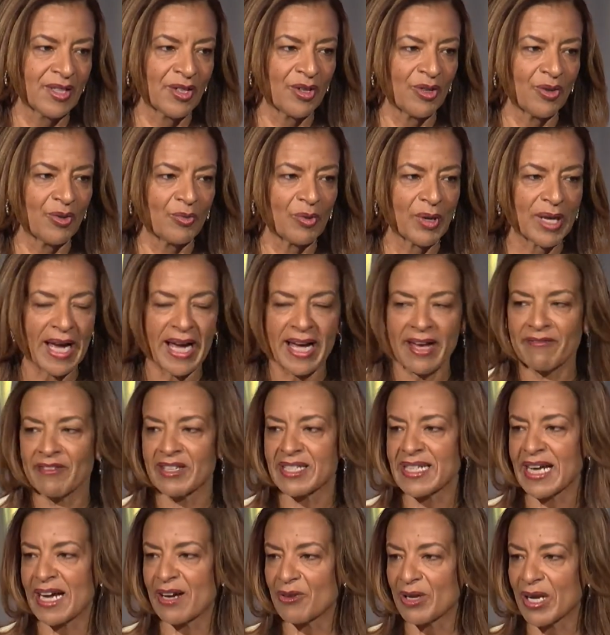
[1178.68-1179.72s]
We have it
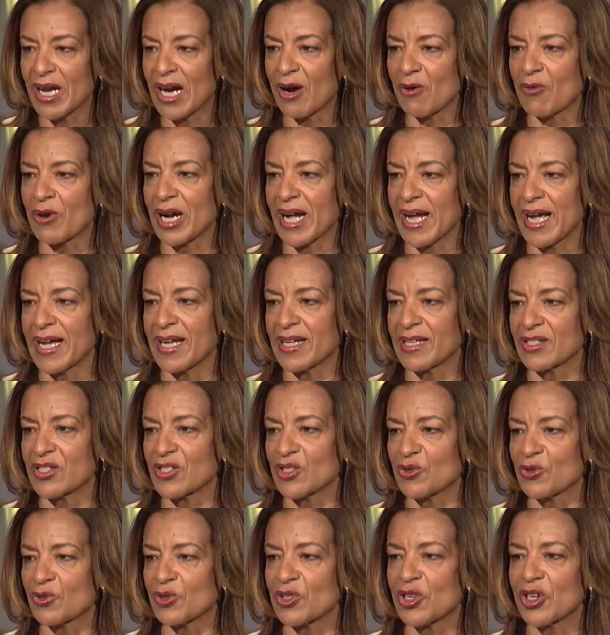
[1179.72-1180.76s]
in our hands
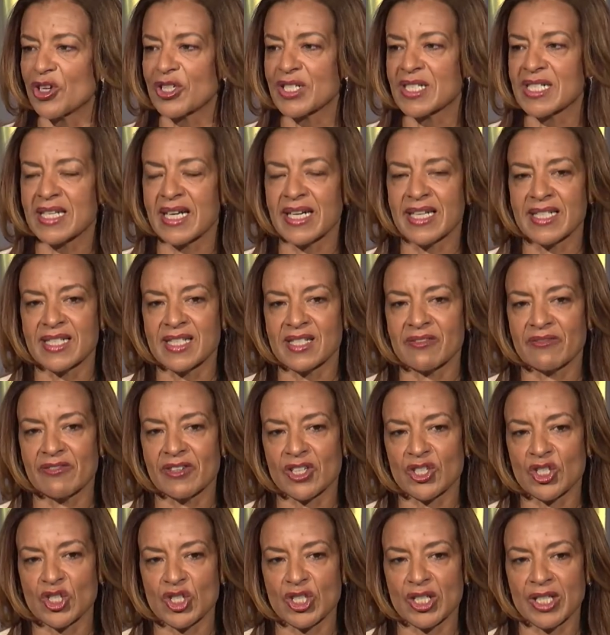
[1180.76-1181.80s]
to turn science
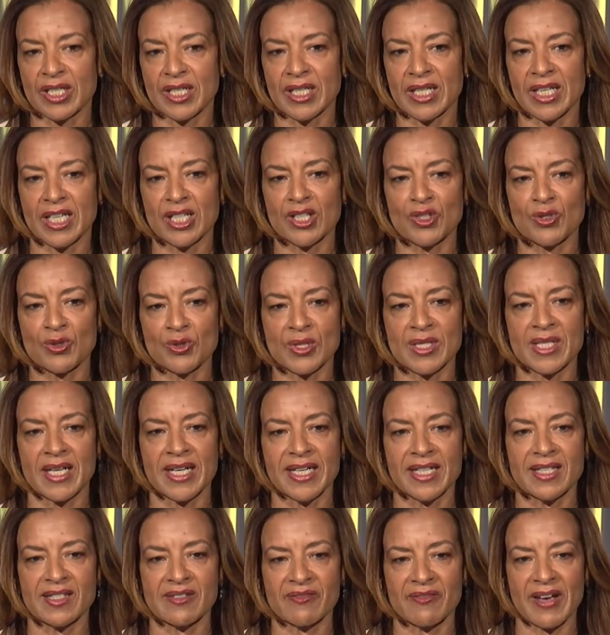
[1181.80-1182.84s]
fiction into
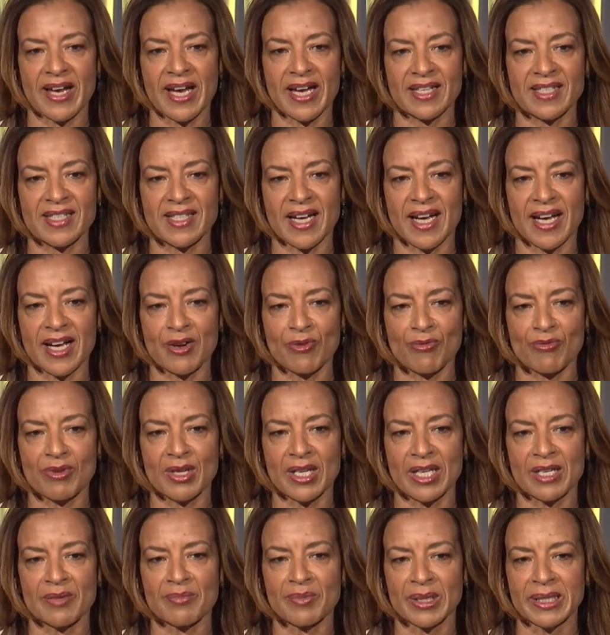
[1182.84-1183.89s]
science facts. I
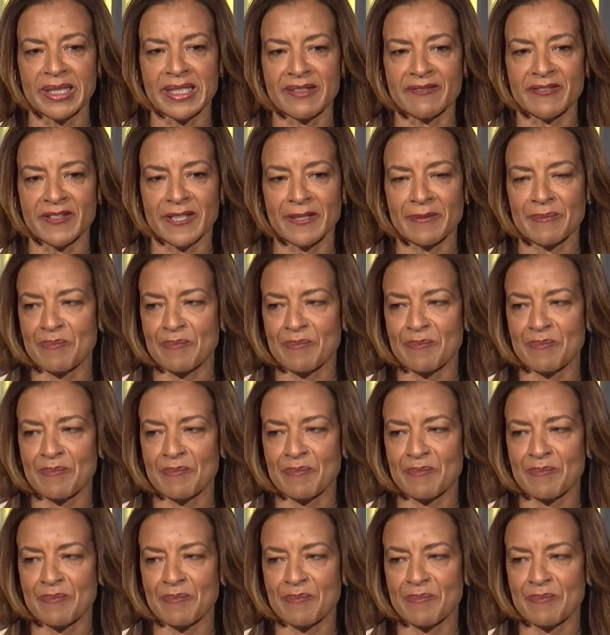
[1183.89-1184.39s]
really believe it.